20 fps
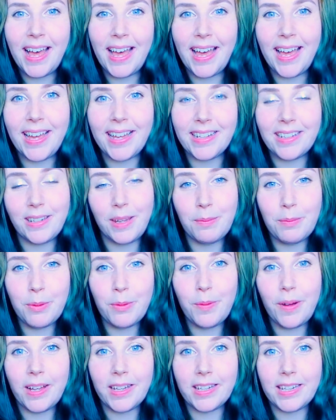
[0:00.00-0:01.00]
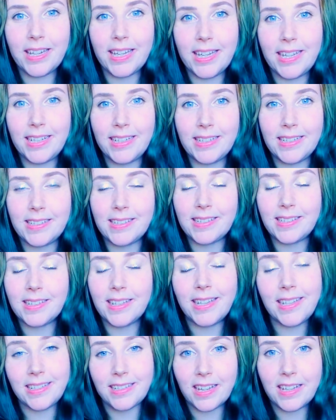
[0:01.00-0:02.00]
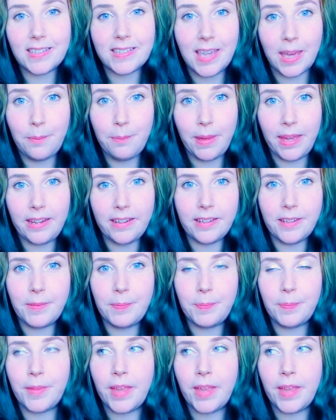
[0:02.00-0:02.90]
and number one is it does get better.